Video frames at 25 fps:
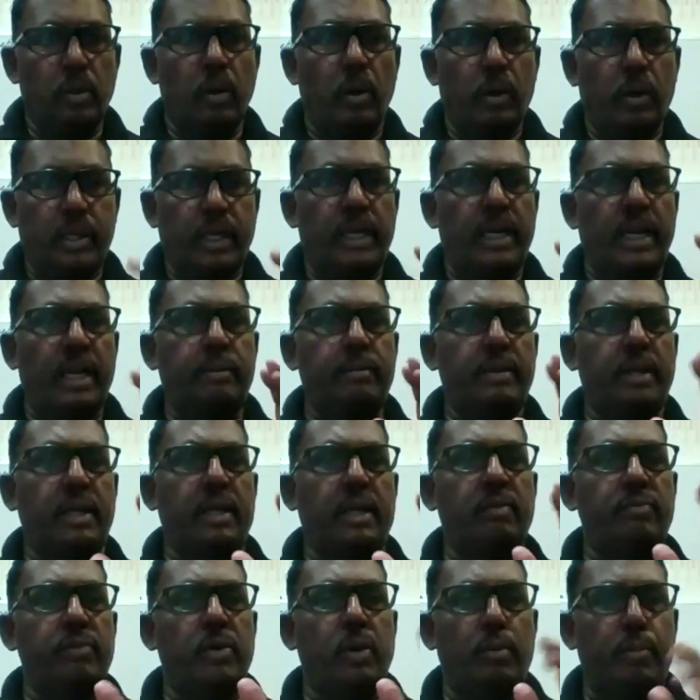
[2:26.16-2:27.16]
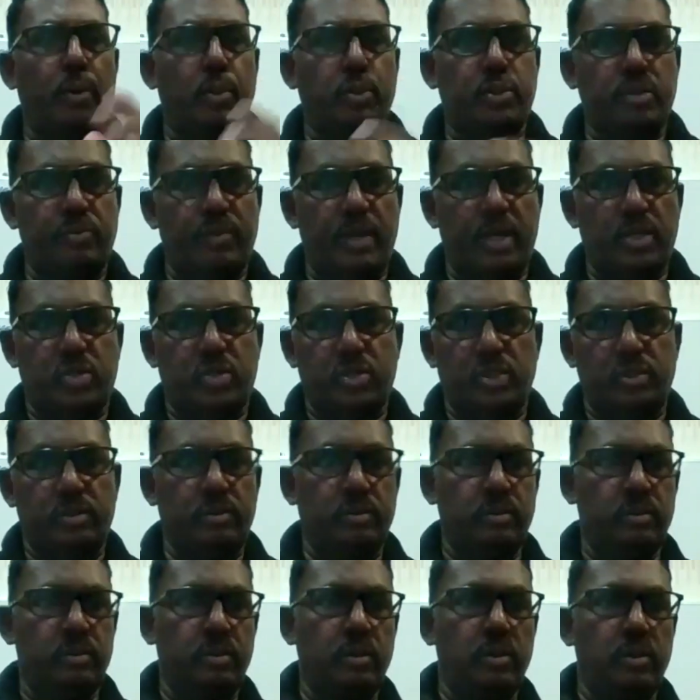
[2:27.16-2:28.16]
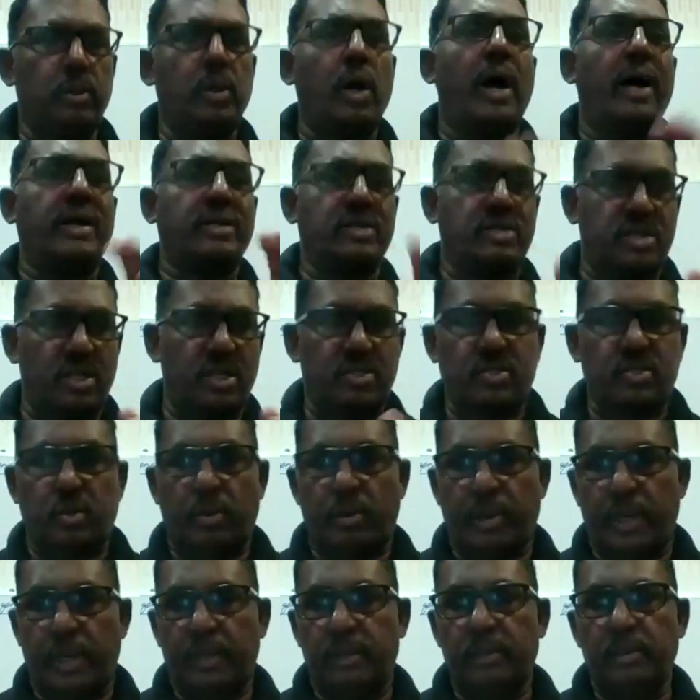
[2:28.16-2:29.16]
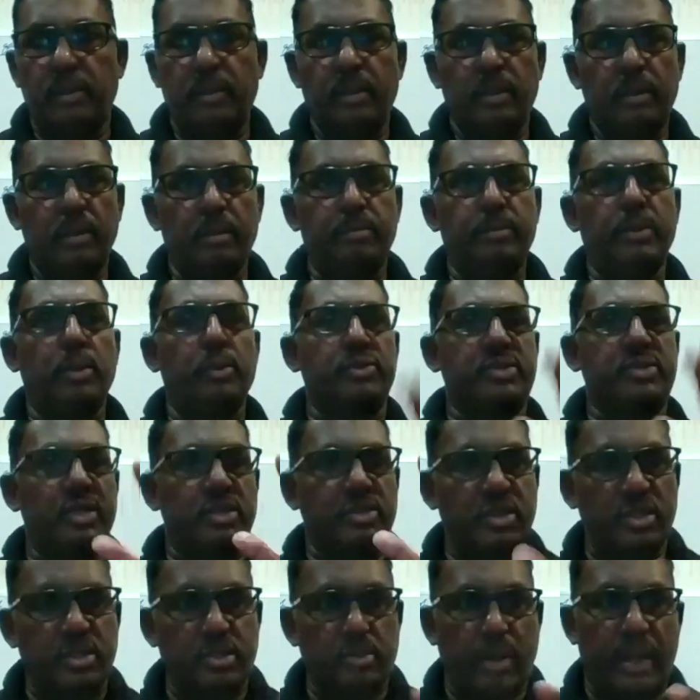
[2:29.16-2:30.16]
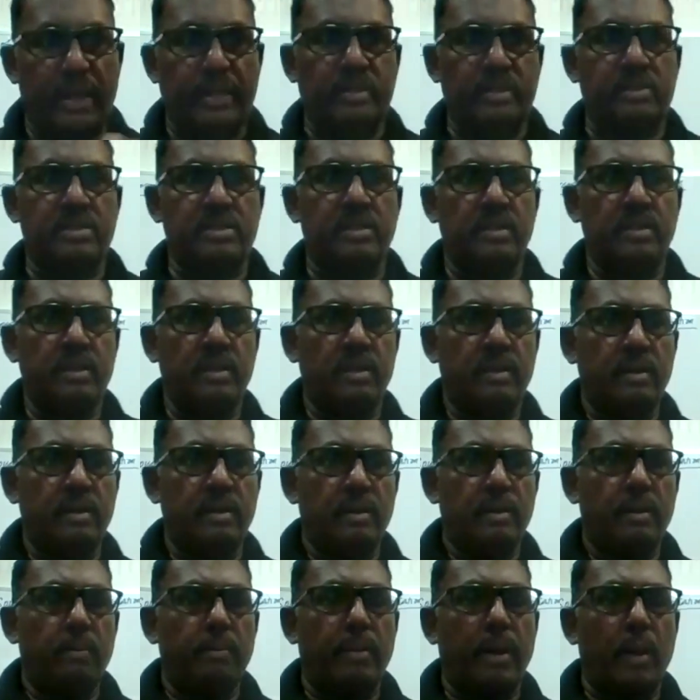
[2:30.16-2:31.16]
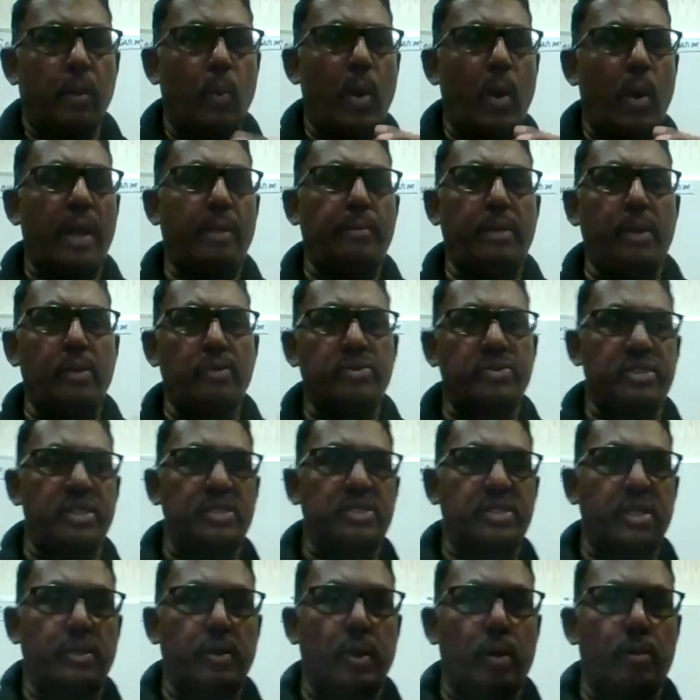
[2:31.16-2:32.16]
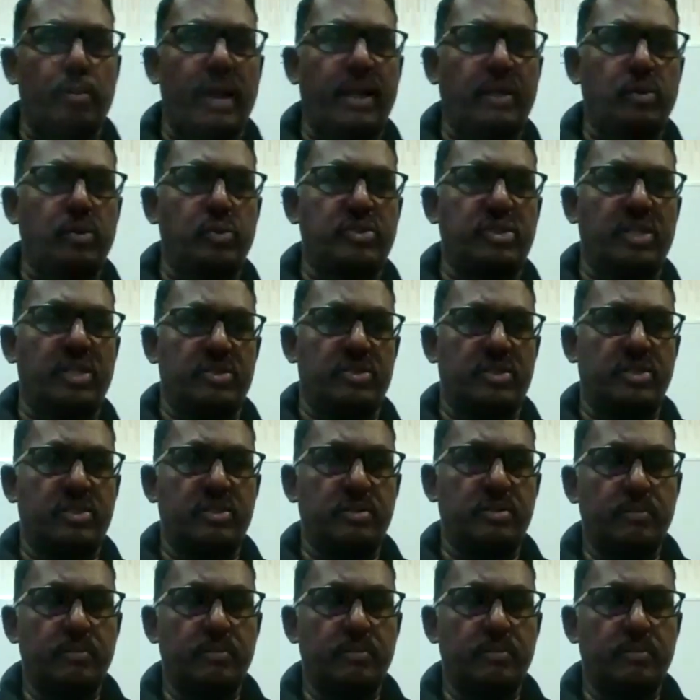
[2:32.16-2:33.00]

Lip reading: Okay, let me give you a motivation. Your answer is correct. Meiosis is right. But why meiosis and not mitosis?